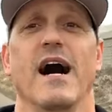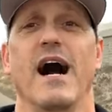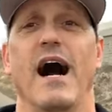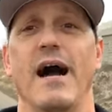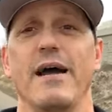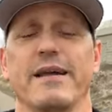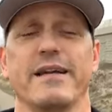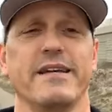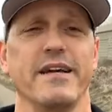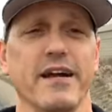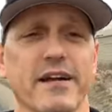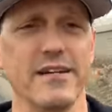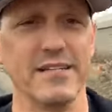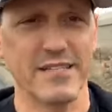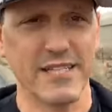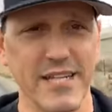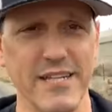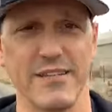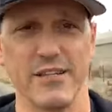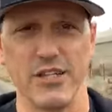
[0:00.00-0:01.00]
I
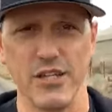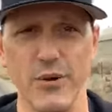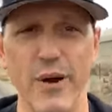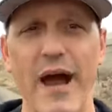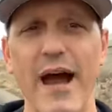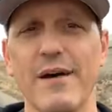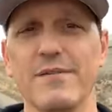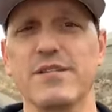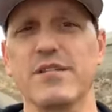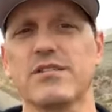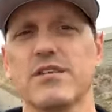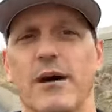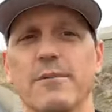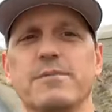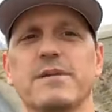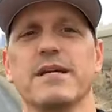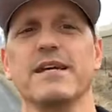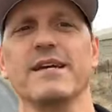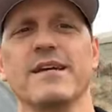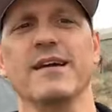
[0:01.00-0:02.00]
guarantee that you have
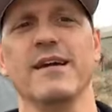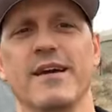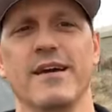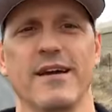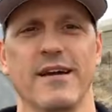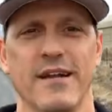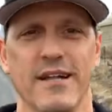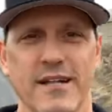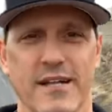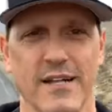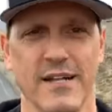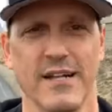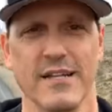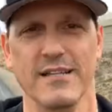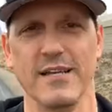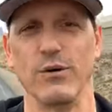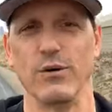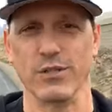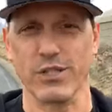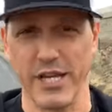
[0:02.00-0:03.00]
something
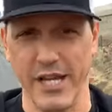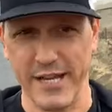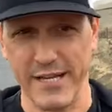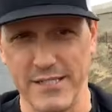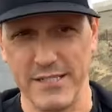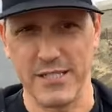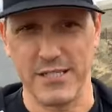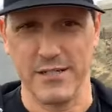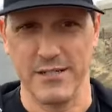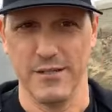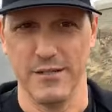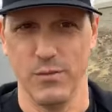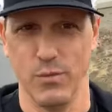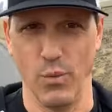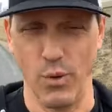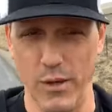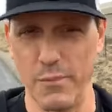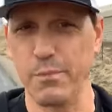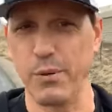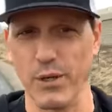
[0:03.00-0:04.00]
that will change
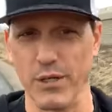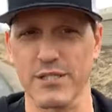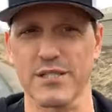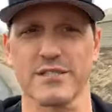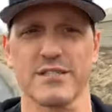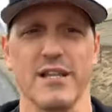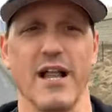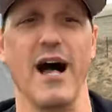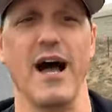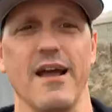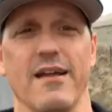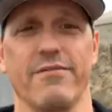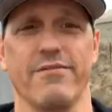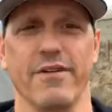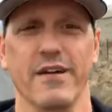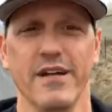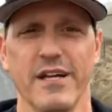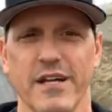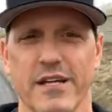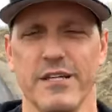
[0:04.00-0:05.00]
one person's life.
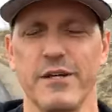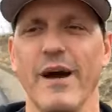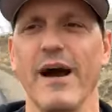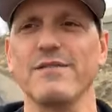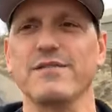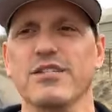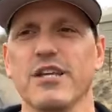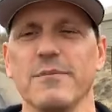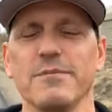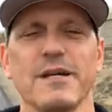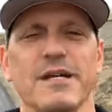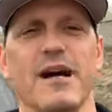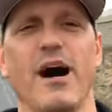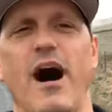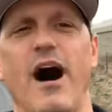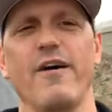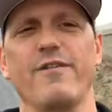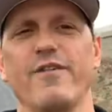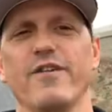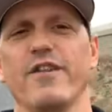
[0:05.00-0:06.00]
You have something to
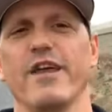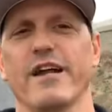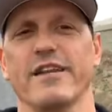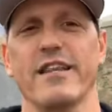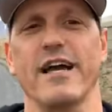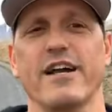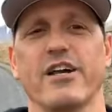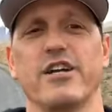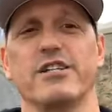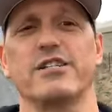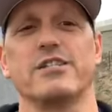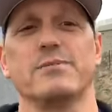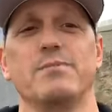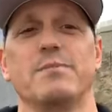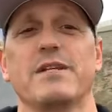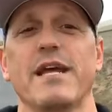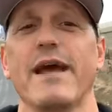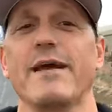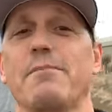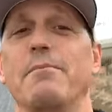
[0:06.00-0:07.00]
offer that could
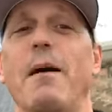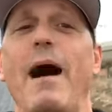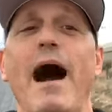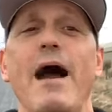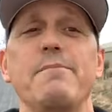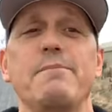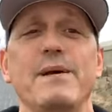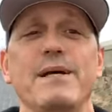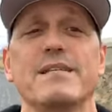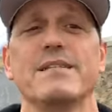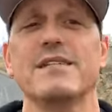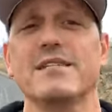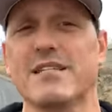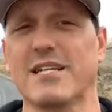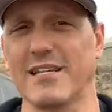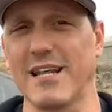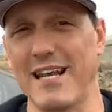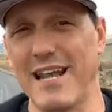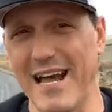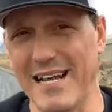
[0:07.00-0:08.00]
take my business
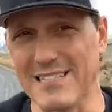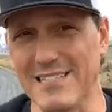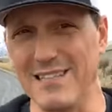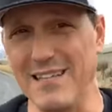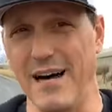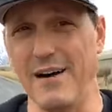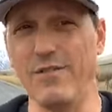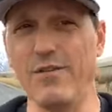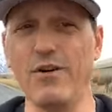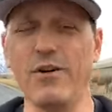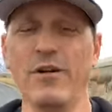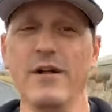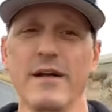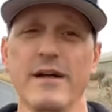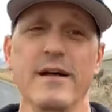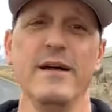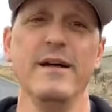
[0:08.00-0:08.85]
to the next level,